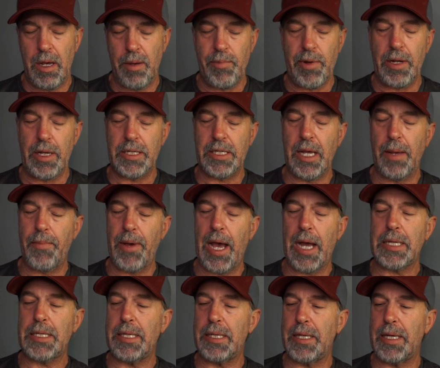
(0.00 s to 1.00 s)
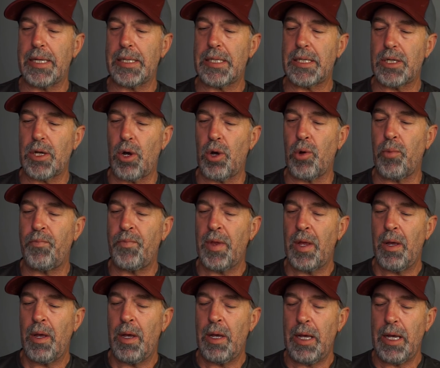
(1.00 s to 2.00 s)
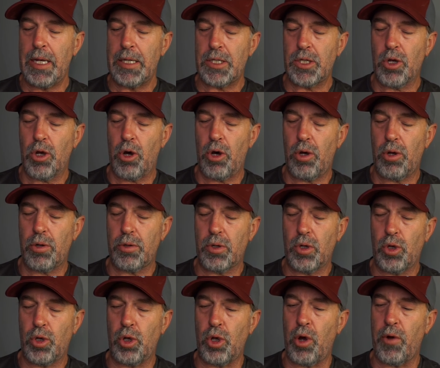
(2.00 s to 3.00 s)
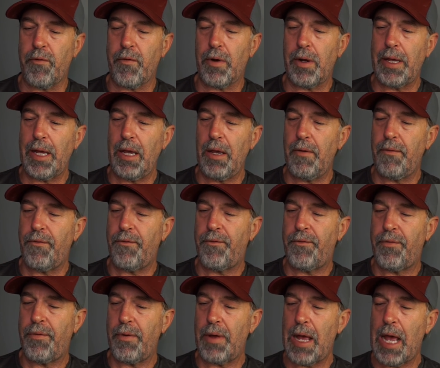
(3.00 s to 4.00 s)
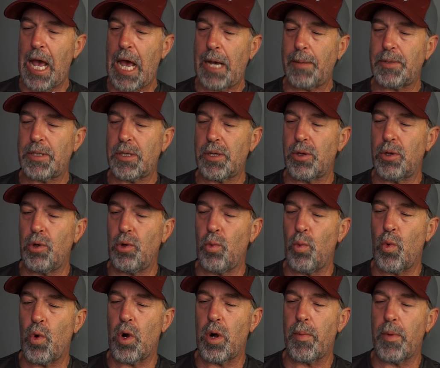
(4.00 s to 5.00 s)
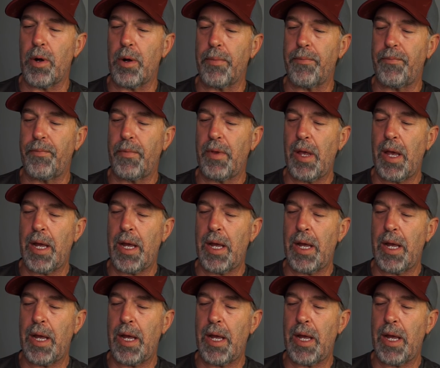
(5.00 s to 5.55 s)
But let's get back to this. So it's called Cloverleaf Absolute Wormer,